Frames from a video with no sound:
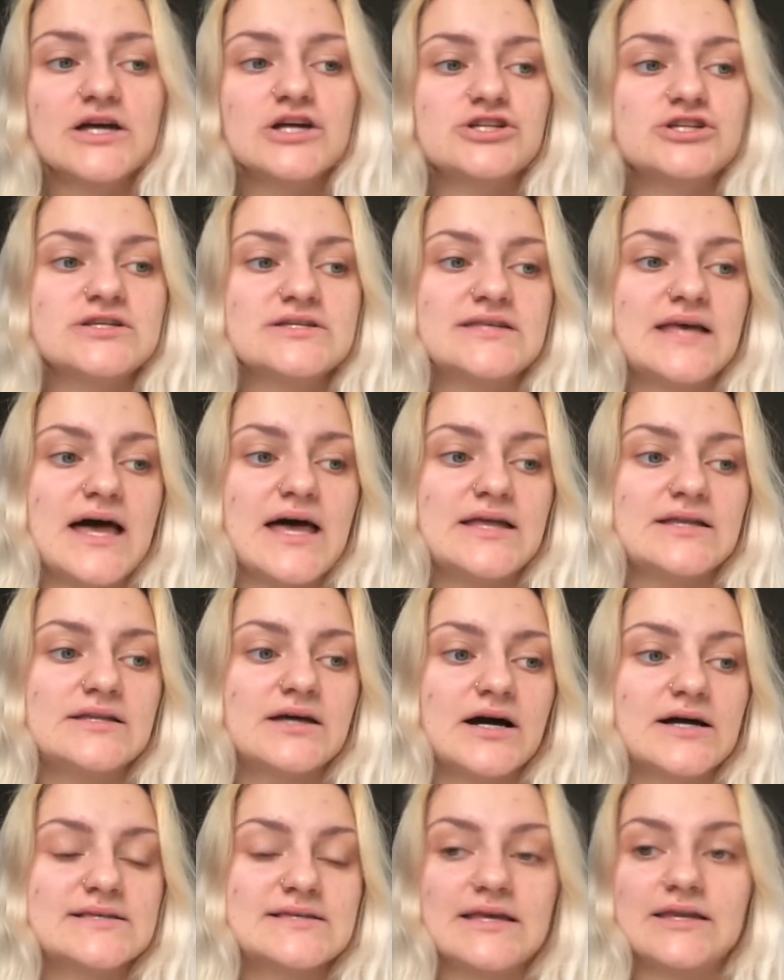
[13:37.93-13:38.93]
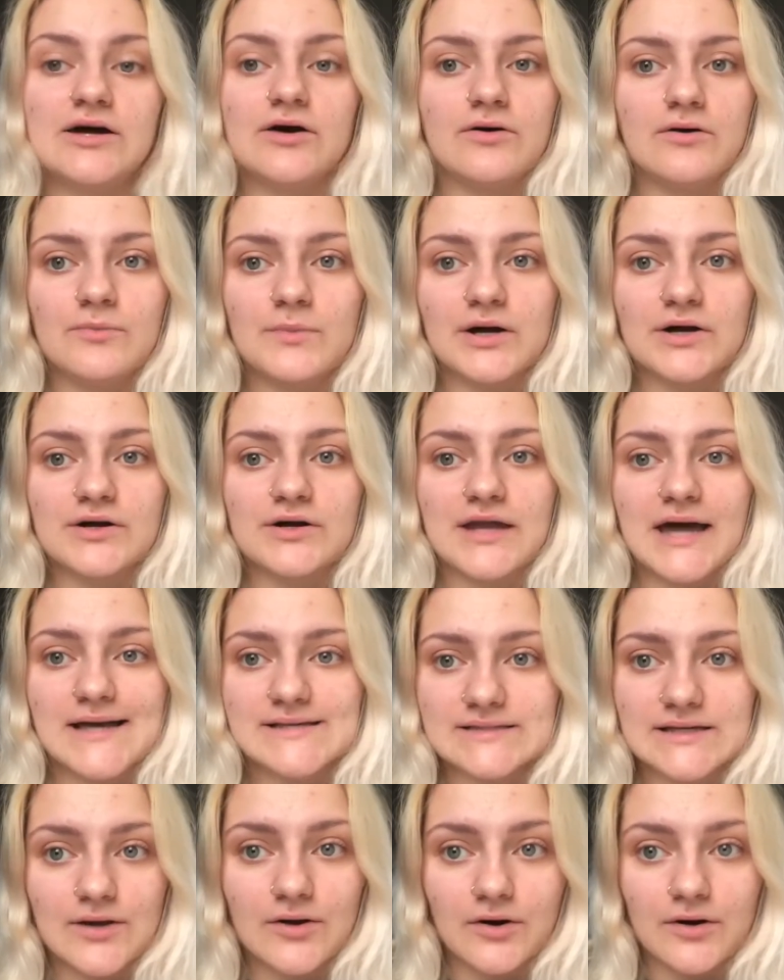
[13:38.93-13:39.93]
I said, oh my god,
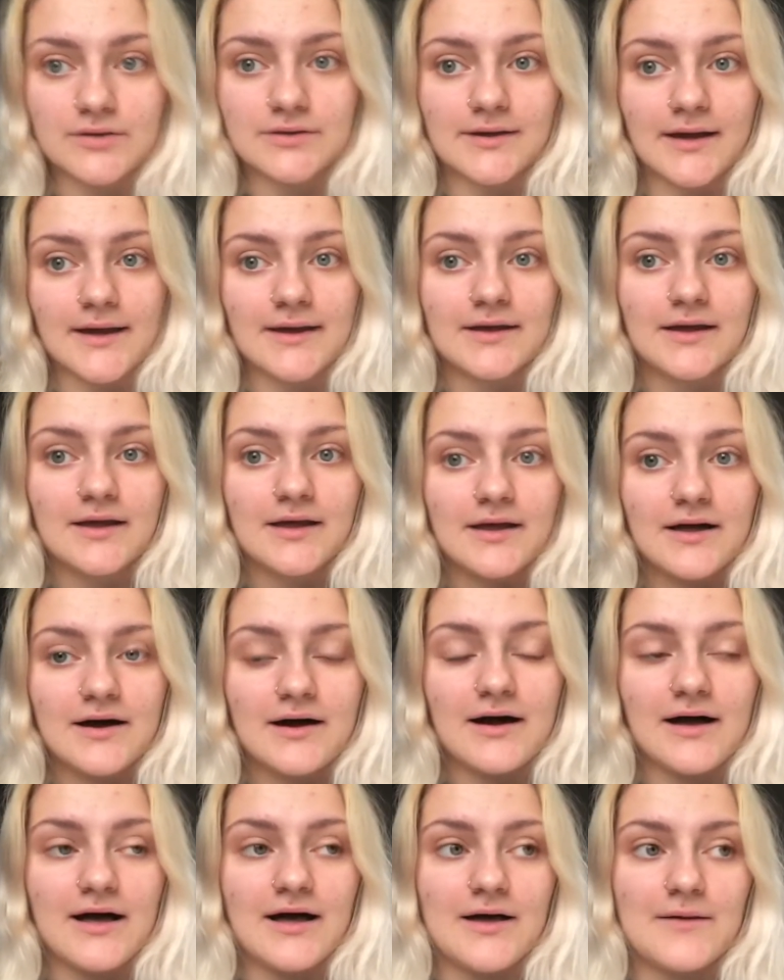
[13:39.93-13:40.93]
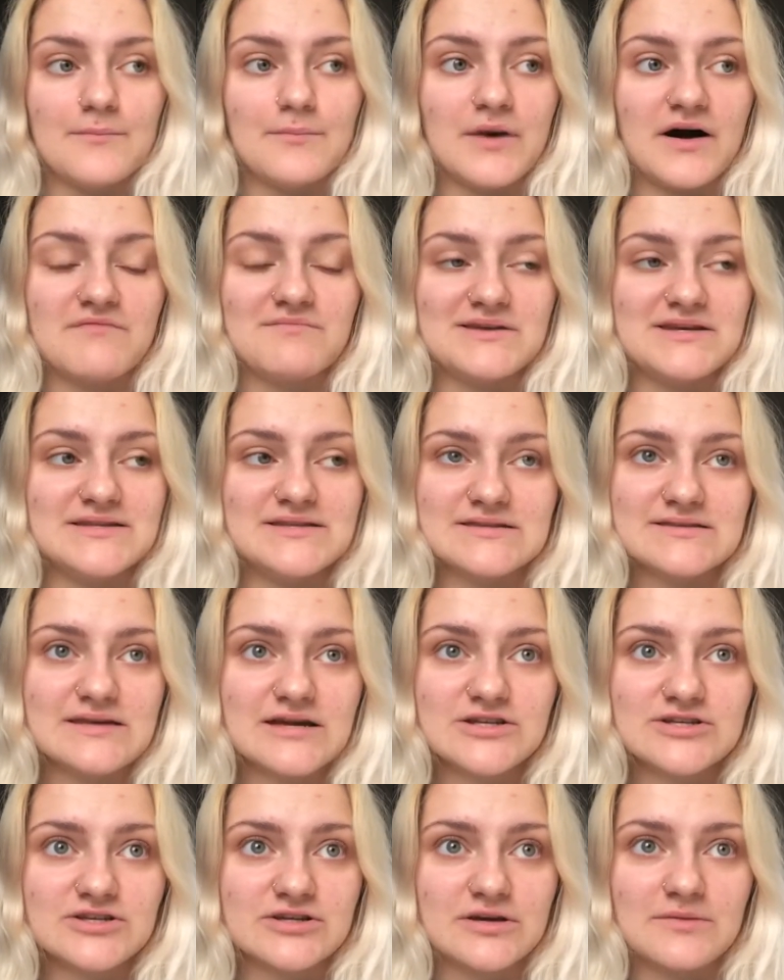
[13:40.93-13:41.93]
has it gone? Like, I've been in
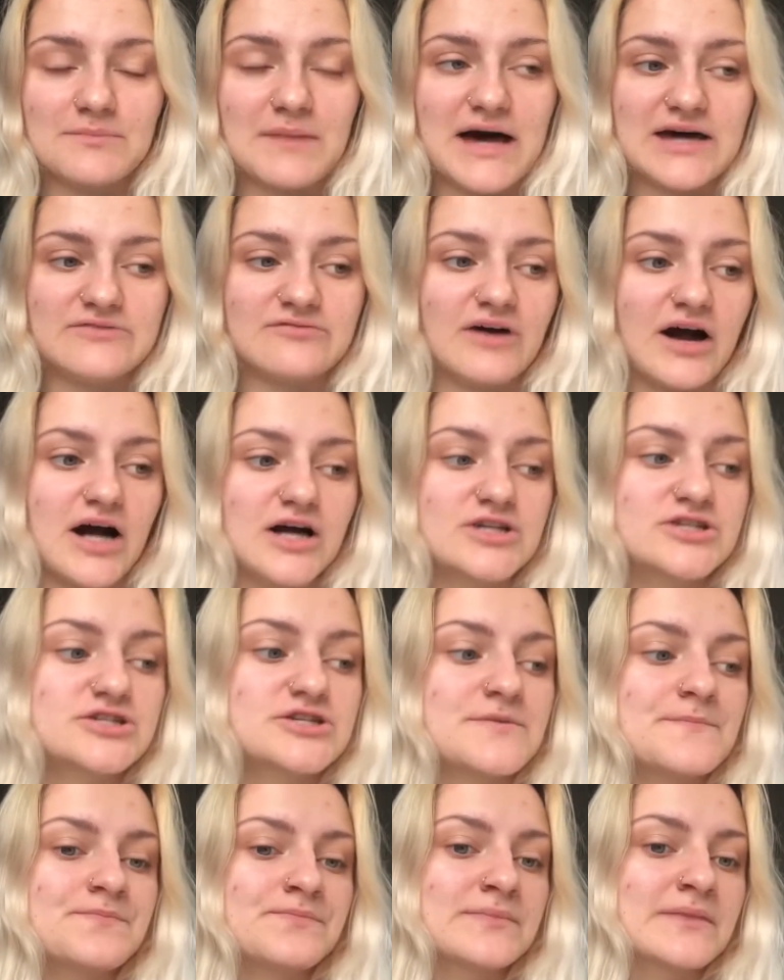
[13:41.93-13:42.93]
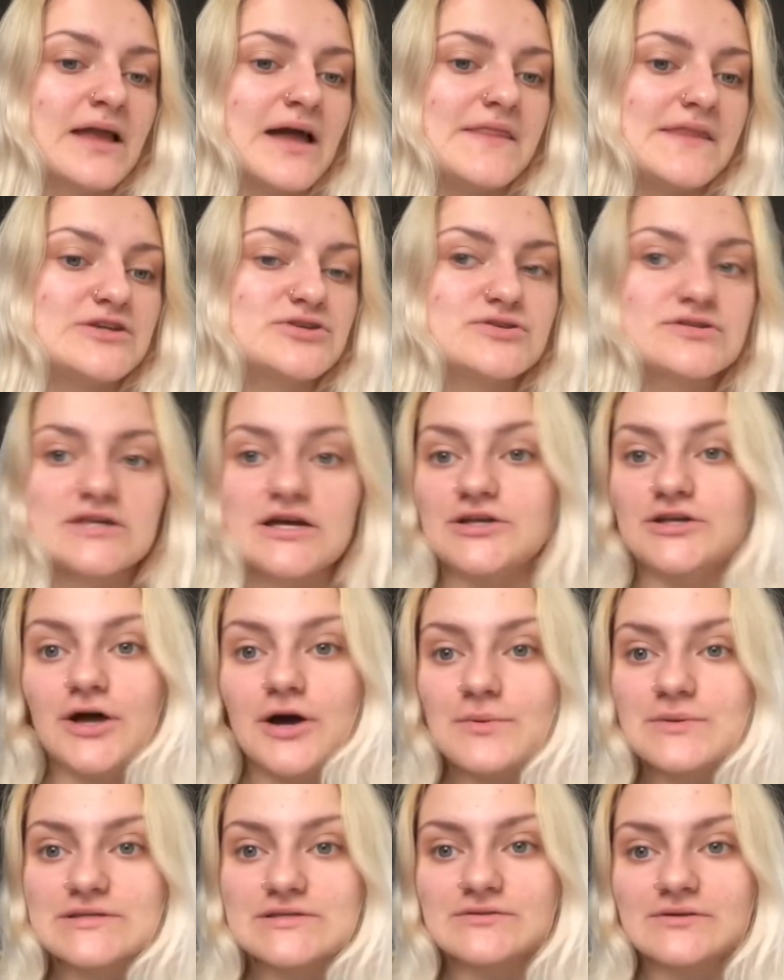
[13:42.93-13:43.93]
such a mad rush. And then she was like,
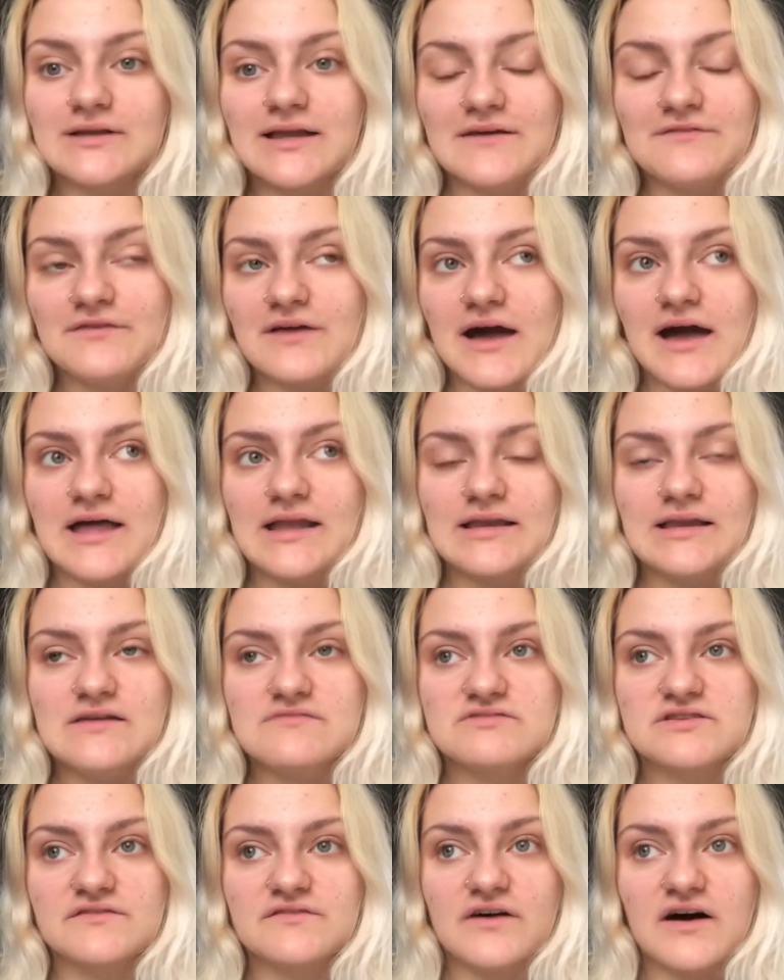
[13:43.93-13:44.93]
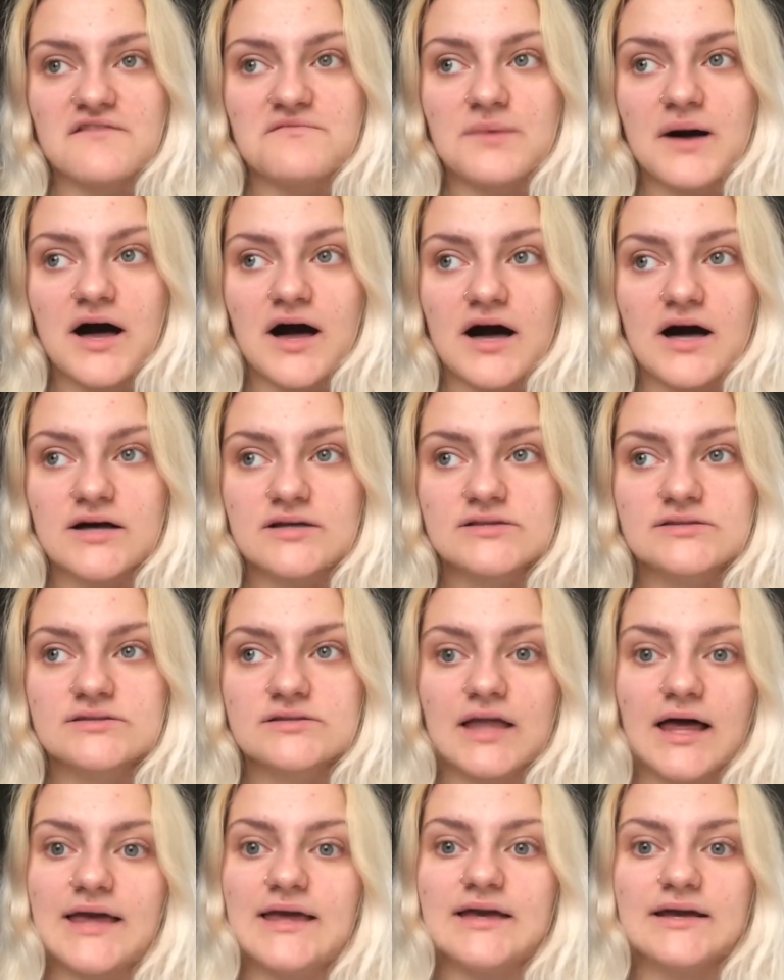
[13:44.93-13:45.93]
no, it's not left yet. It leaves at 5 past.
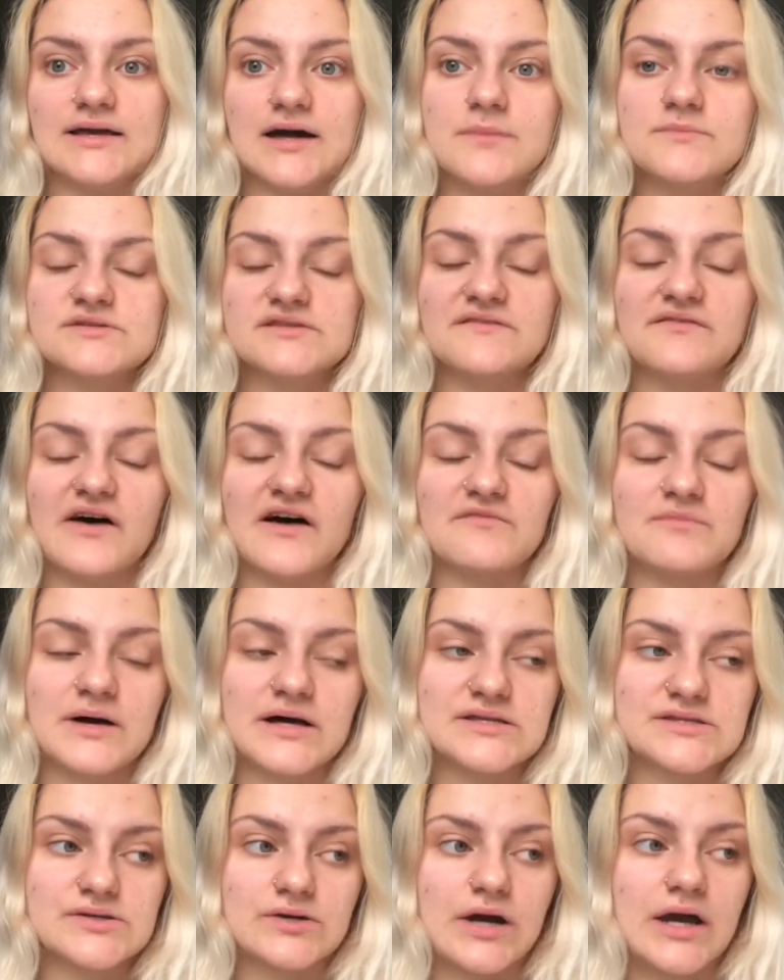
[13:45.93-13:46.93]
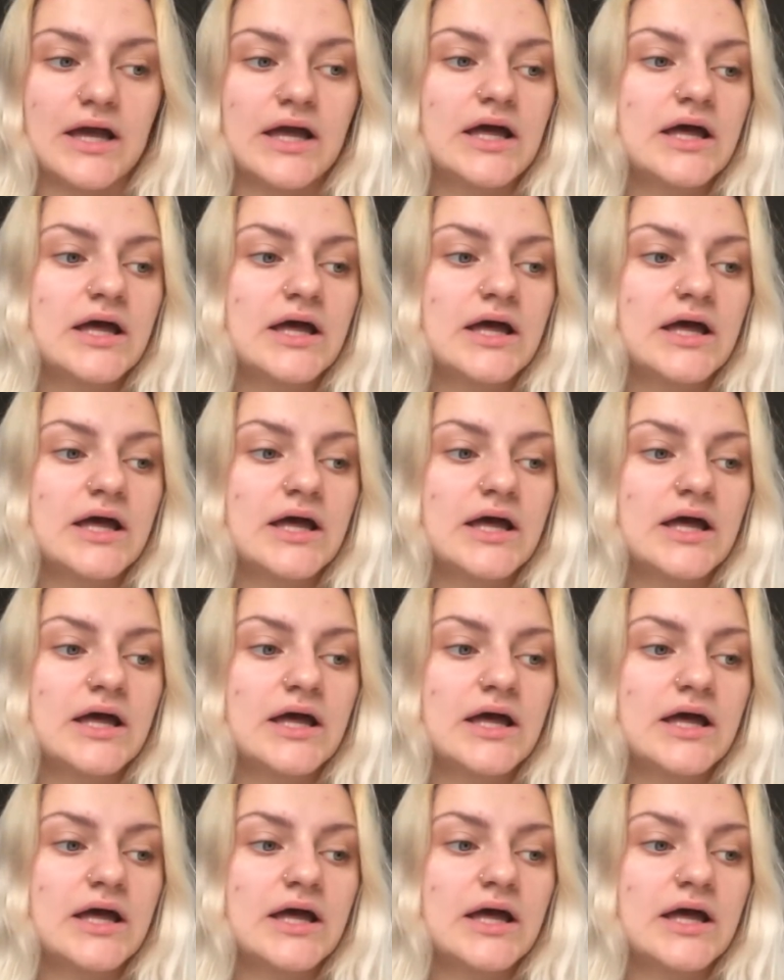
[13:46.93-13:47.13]
Like, it comes at 5 past, sorry.